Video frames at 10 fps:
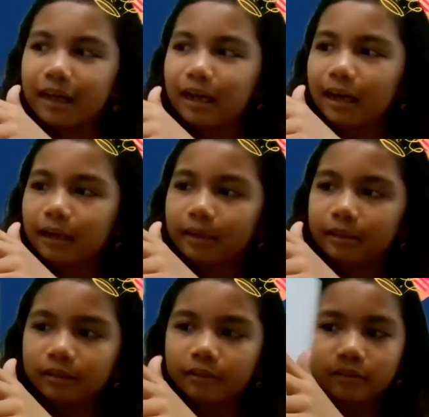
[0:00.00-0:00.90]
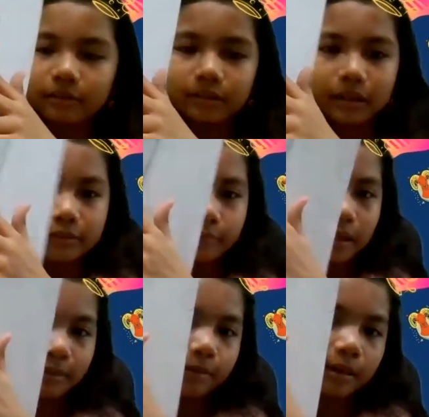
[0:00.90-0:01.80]
I did this
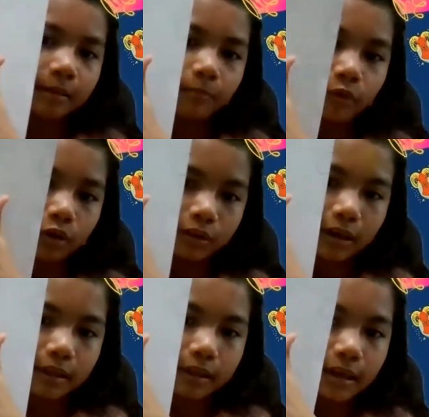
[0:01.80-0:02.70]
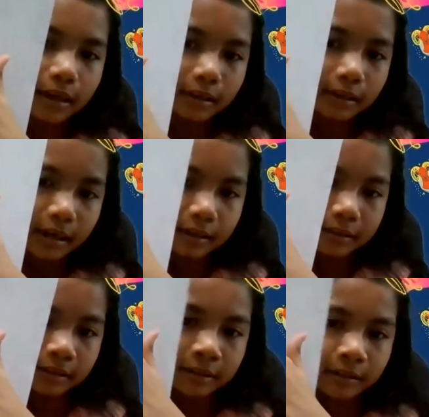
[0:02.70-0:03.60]
one more darker and
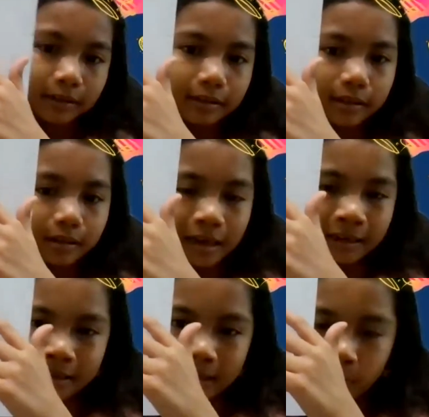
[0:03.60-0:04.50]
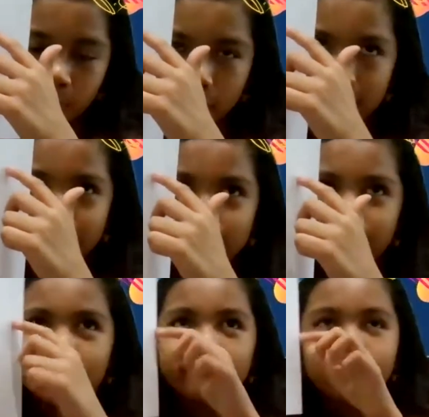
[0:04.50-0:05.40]
lighter, and one more
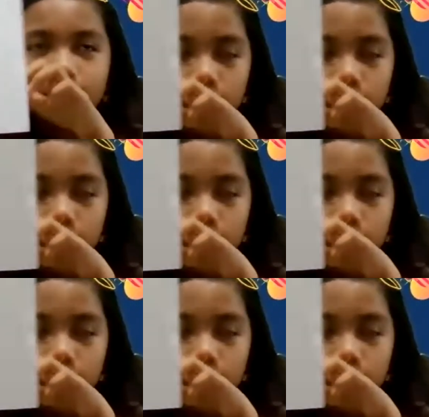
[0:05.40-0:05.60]
lighter.